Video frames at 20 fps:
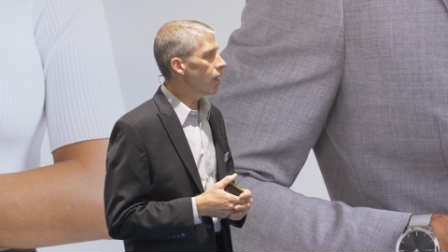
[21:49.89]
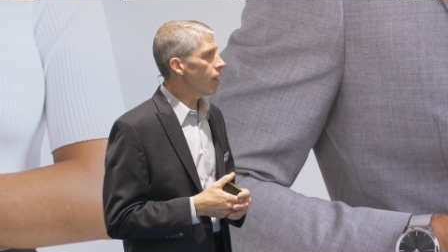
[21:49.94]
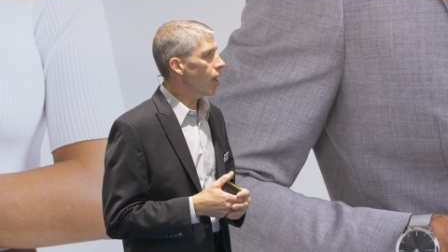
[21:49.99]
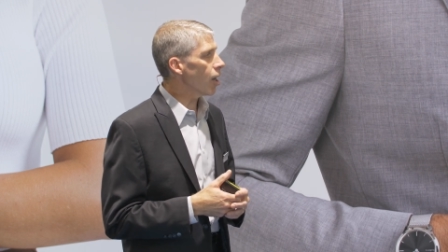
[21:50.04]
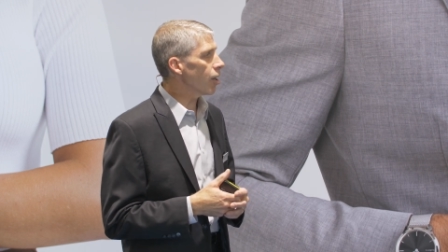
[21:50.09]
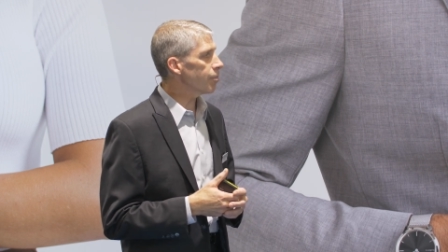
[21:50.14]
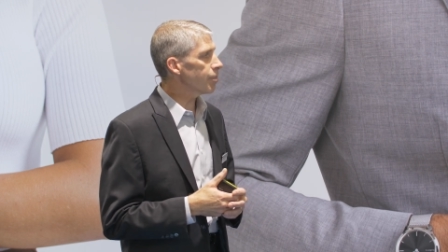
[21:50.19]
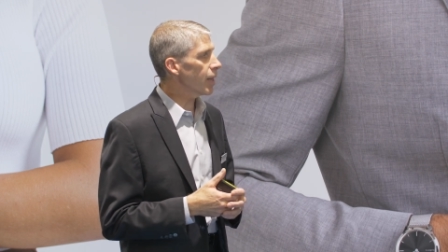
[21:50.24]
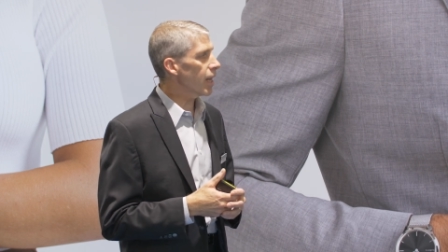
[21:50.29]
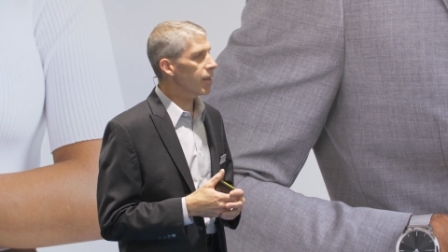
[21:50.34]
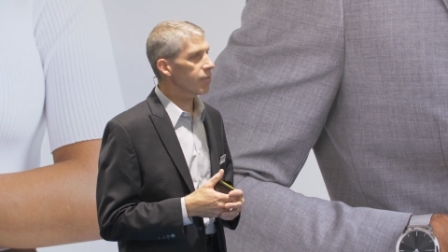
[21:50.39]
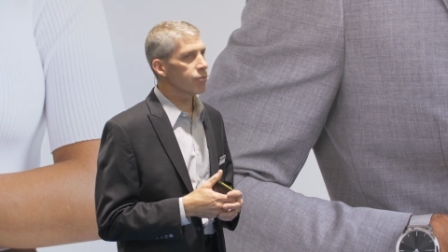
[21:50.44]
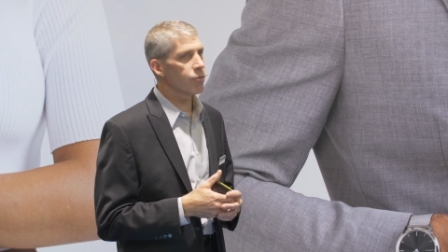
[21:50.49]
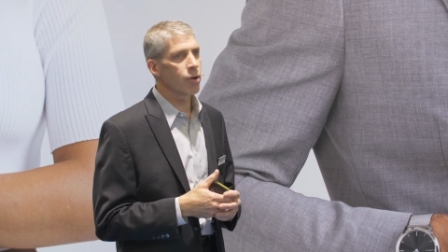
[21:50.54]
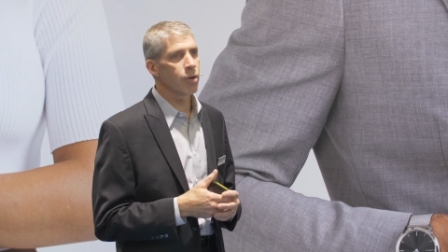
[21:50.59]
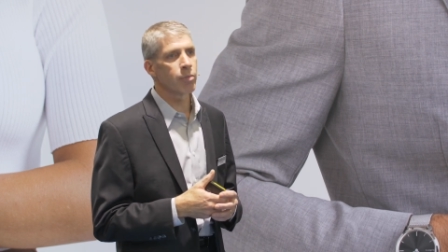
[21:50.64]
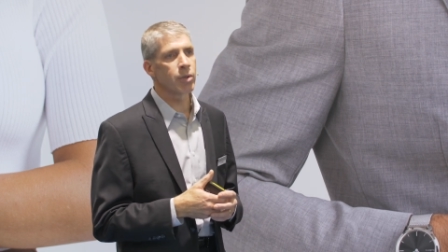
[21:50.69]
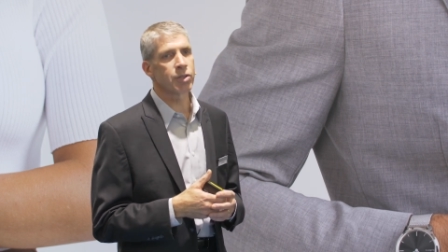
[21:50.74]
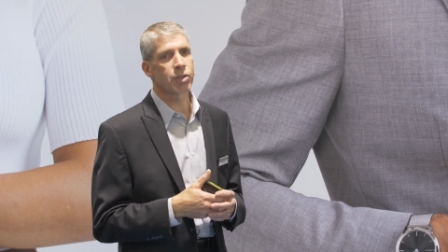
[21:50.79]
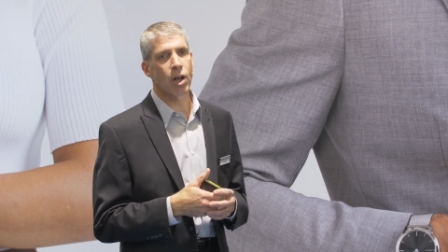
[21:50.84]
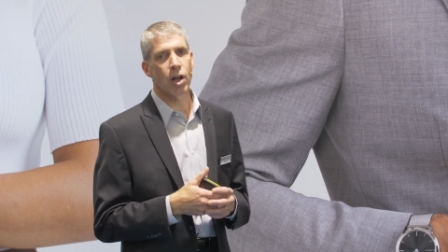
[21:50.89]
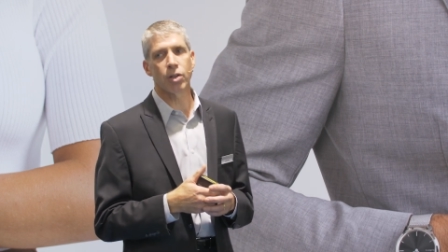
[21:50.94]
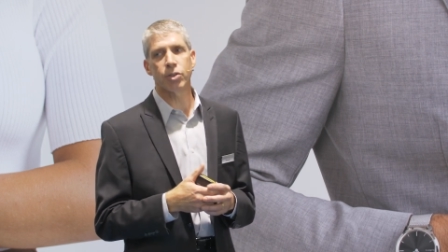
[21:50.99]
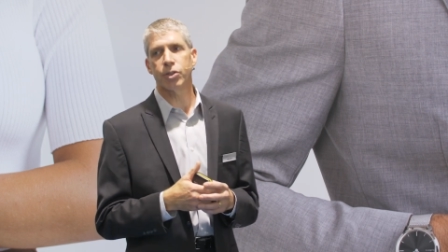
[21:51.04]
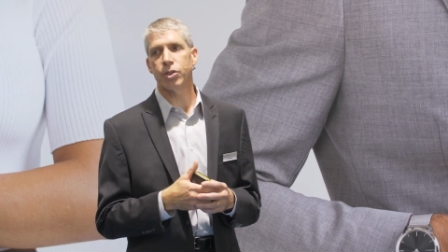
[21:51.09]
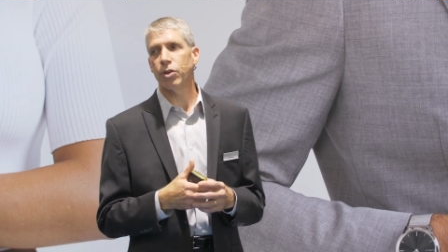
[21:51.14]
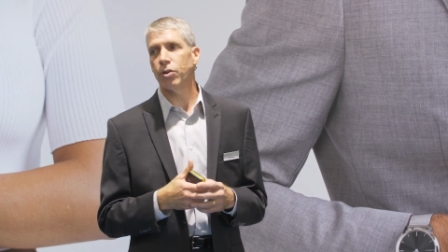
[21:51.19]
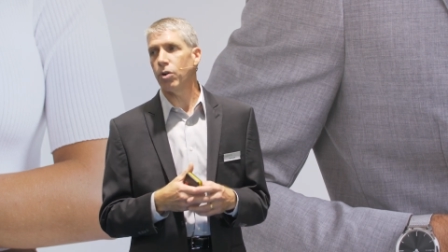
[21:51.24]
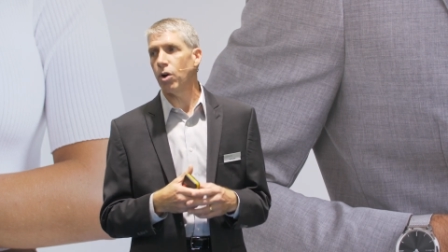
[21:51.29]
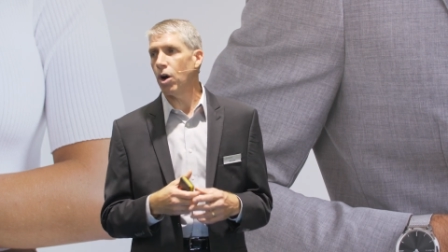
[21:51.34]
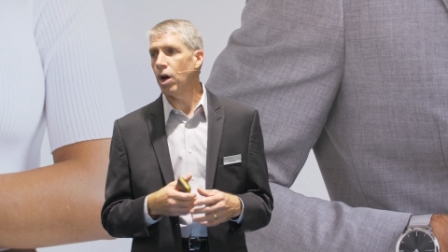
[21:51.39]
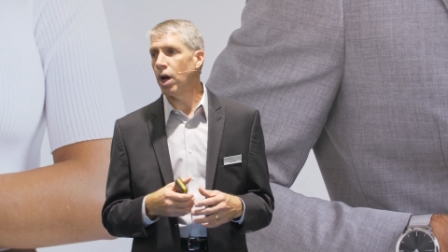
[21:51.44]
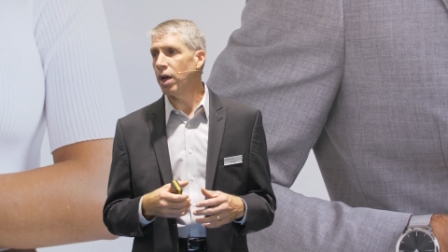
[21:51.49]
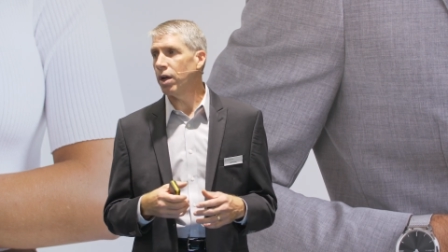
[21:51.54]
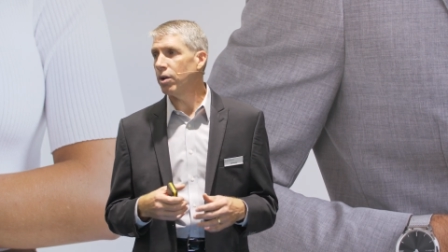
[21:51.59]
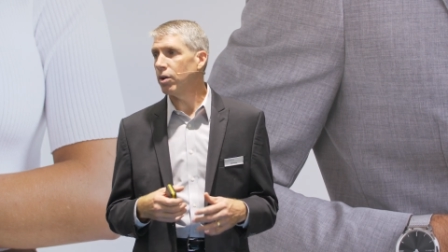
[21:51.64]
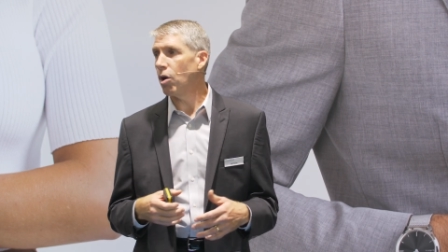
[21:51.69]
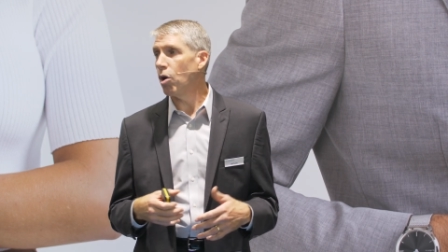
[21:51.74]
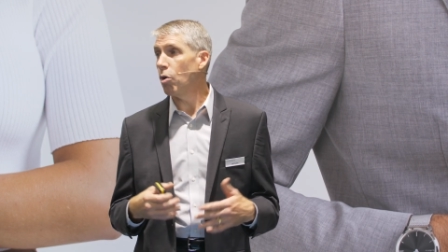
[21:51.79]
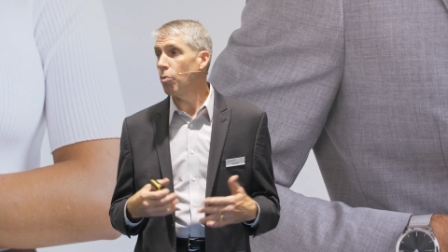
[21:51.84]
Our platform is also
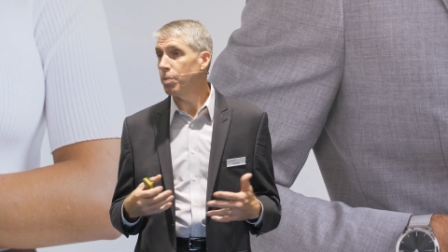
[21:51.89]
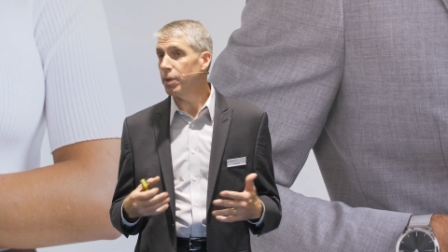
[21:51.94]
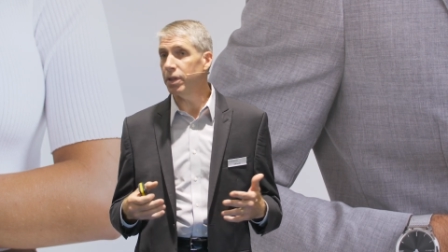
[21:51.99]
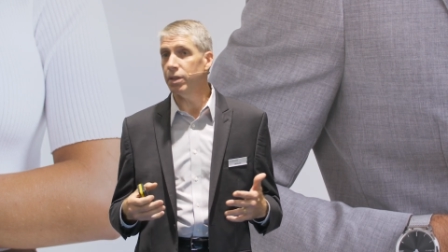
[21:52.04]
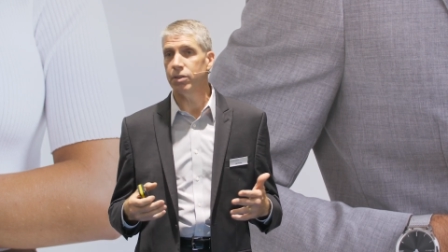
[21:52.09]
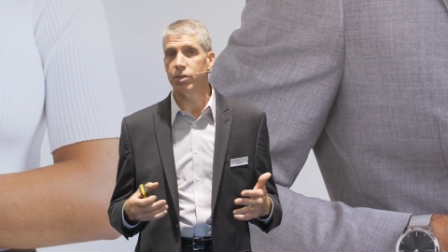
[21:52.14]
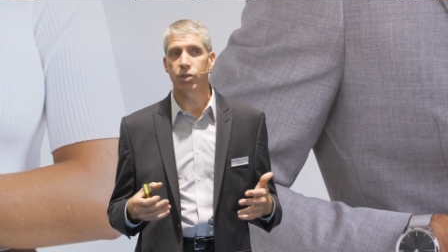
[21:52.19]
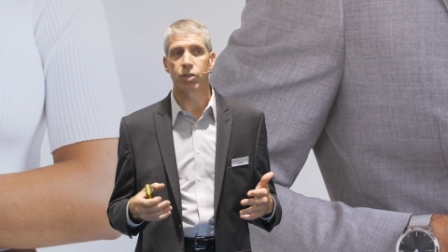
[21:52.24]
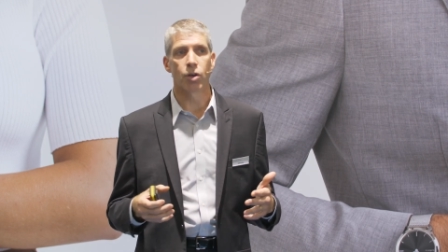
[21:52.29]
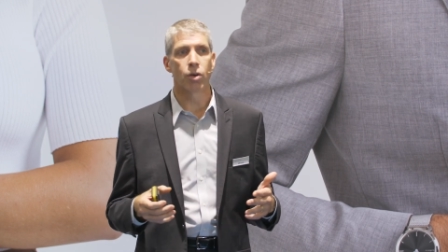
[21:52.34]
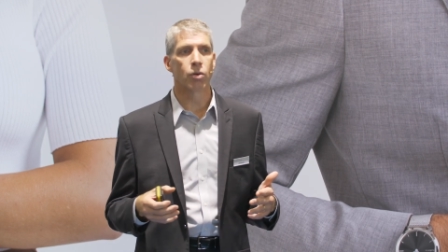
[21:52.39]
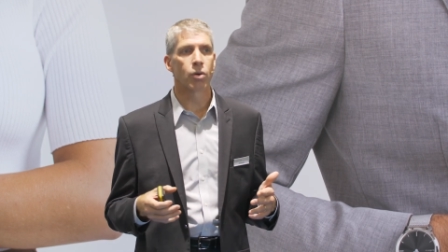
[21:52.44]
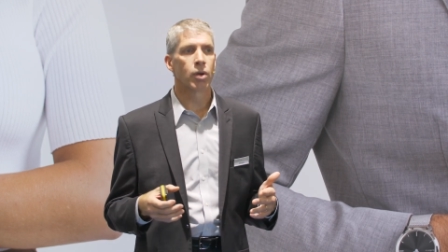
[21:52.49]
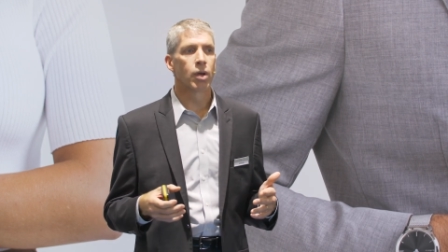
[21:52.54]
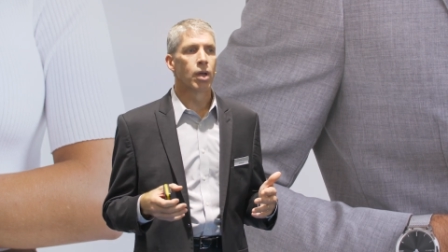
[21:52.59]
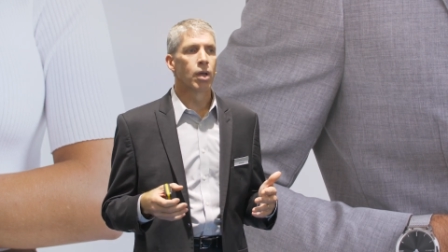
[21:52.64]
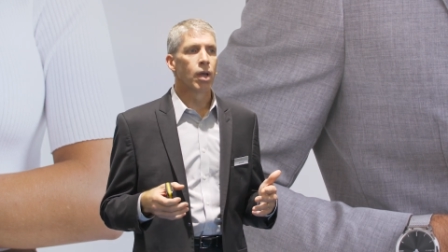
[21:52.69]
uh, open, so